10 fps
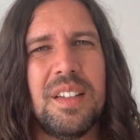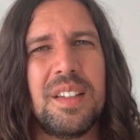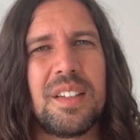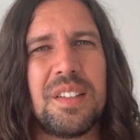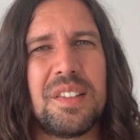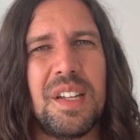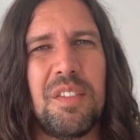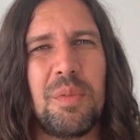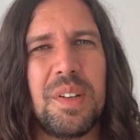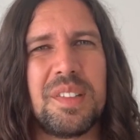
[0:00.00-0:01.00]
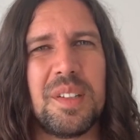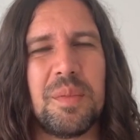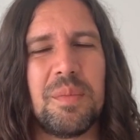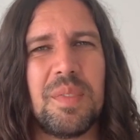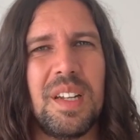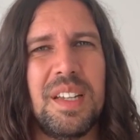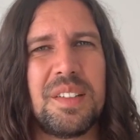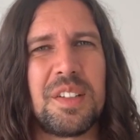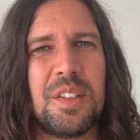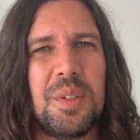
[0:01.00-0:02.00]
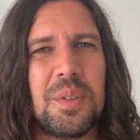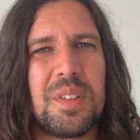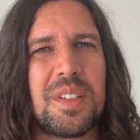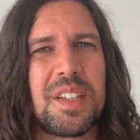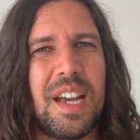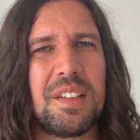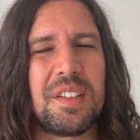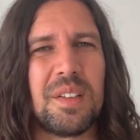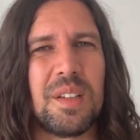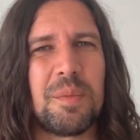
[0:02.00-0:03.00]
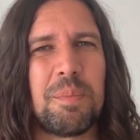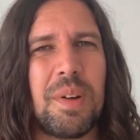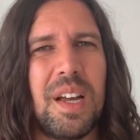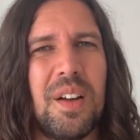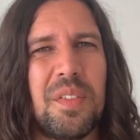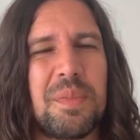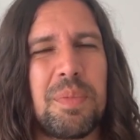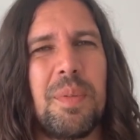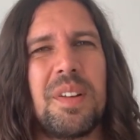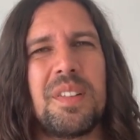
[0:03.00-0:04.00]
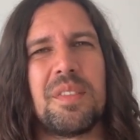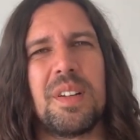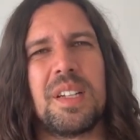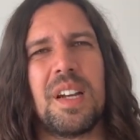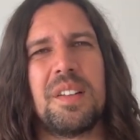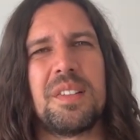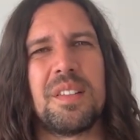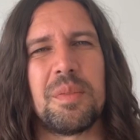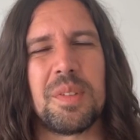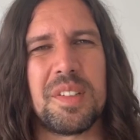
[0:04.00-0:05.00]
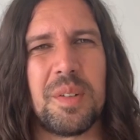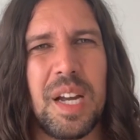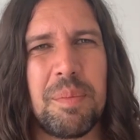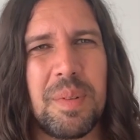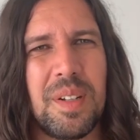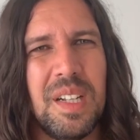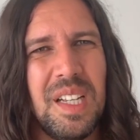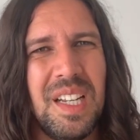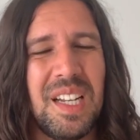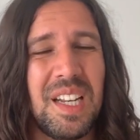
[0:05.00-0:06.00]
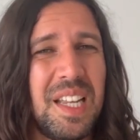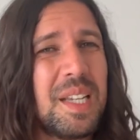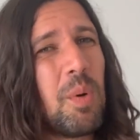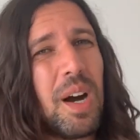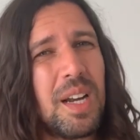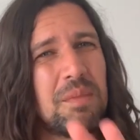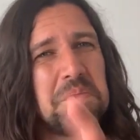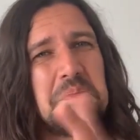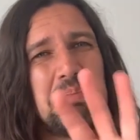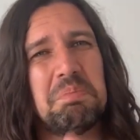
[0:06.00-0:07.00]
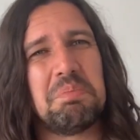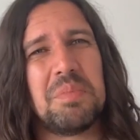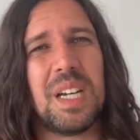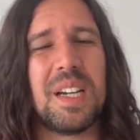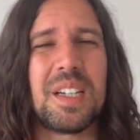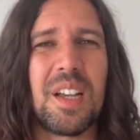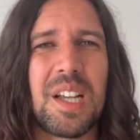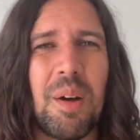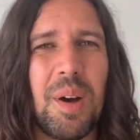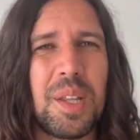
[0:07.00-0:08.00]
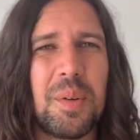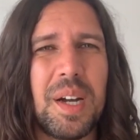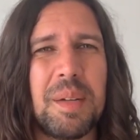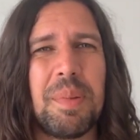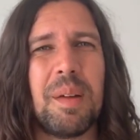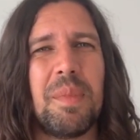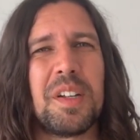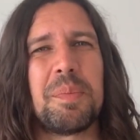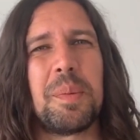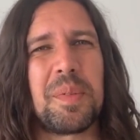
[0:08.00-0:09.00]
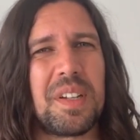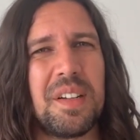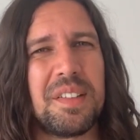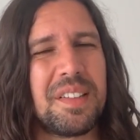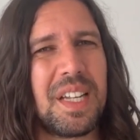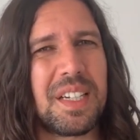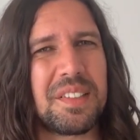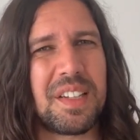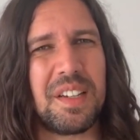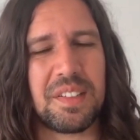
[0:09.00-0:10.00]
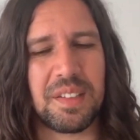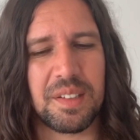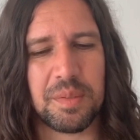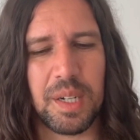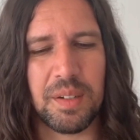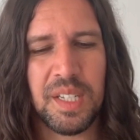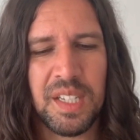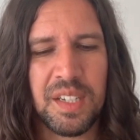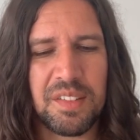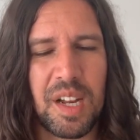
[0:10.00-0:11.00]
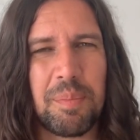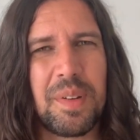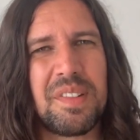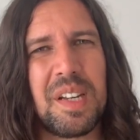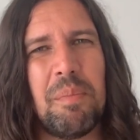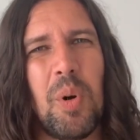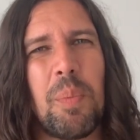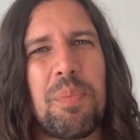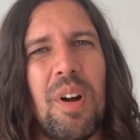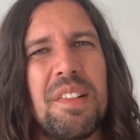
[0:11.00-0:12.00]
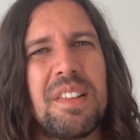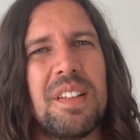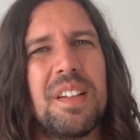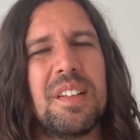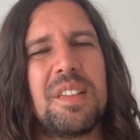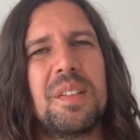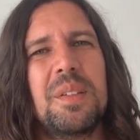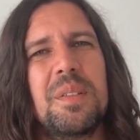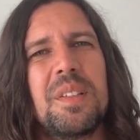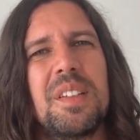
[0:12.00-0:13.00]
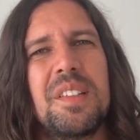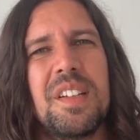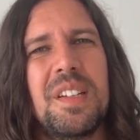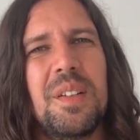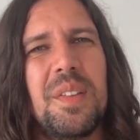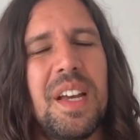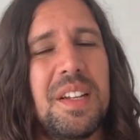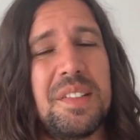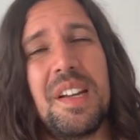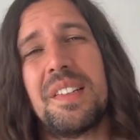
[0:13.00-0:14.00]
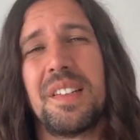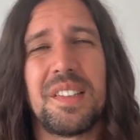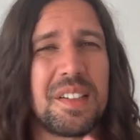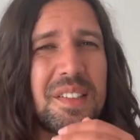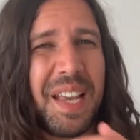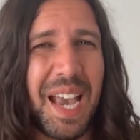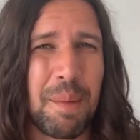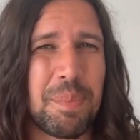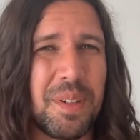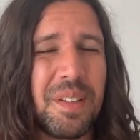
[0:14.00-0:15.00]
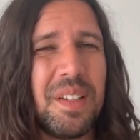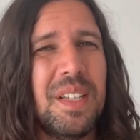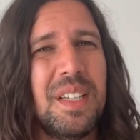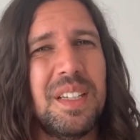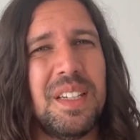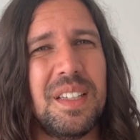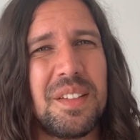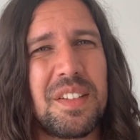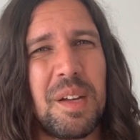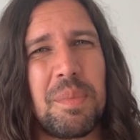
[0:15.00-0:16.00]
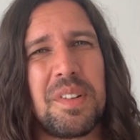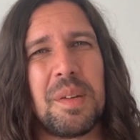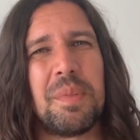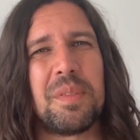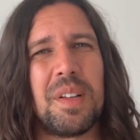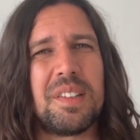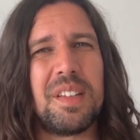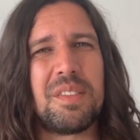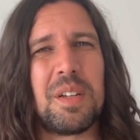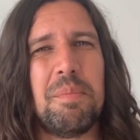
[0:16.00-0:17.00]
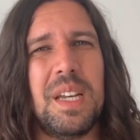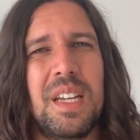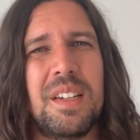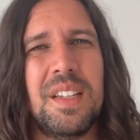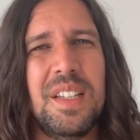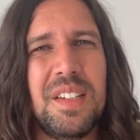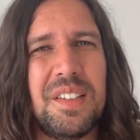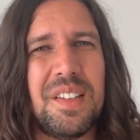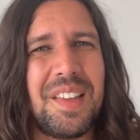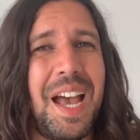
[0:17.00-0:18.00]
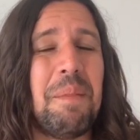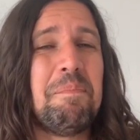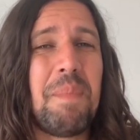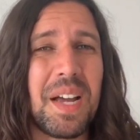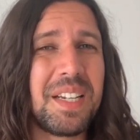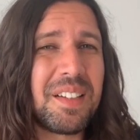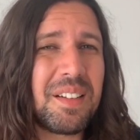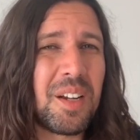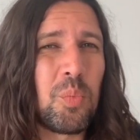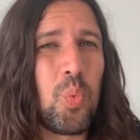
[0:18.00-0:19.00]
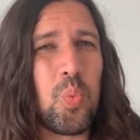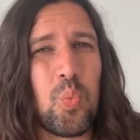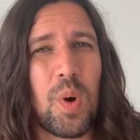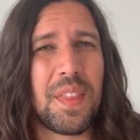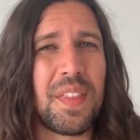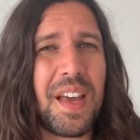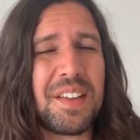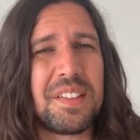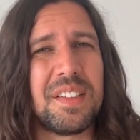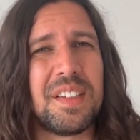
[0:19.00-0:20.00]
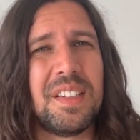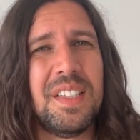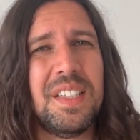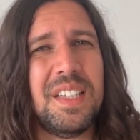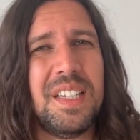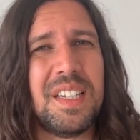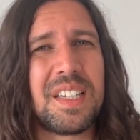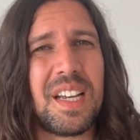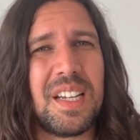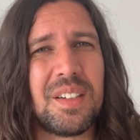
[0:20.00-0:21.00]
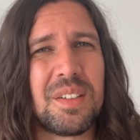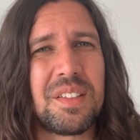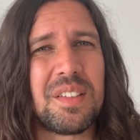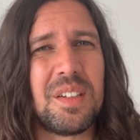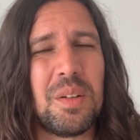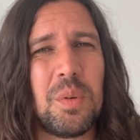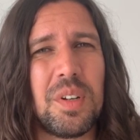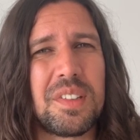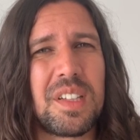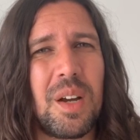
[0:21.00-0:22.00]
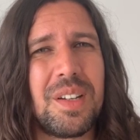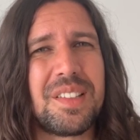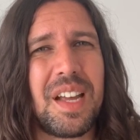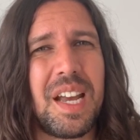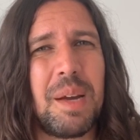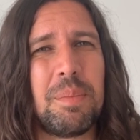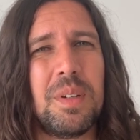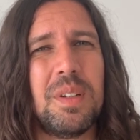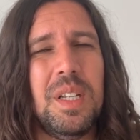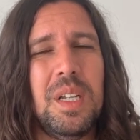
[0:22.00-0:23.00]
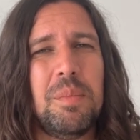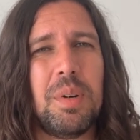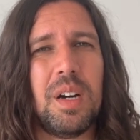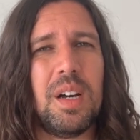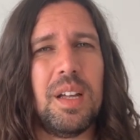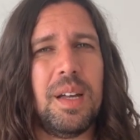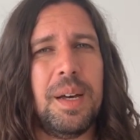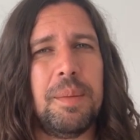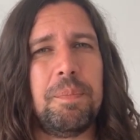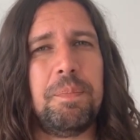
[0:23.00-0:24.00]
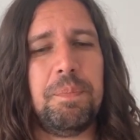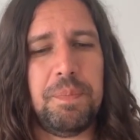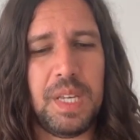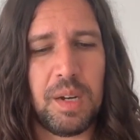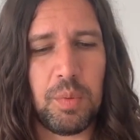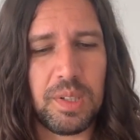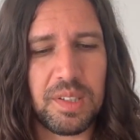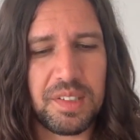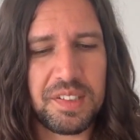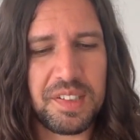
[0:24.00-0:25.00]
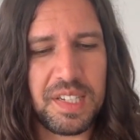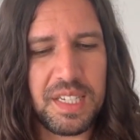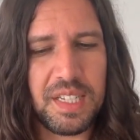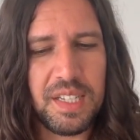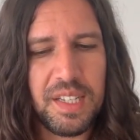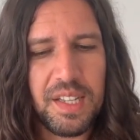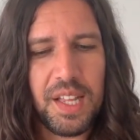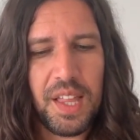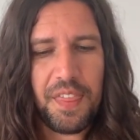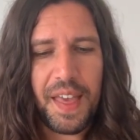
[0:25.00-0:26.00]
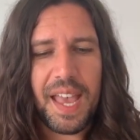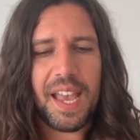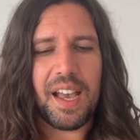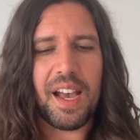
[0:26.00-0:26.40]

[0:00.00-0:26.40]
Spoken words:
Conceived wisdom, League 2 cancelled, playoffs, promotions, relegations will still happen. League 1 could go either way, but most people's hunches that gets cancelled as well. Championship, more pressure to continue there. Testing's actually happened in the Championship as well, so they've committed to that money. I don't know whether that's a indicator as to what's going to happen, but yeah, we'll see there.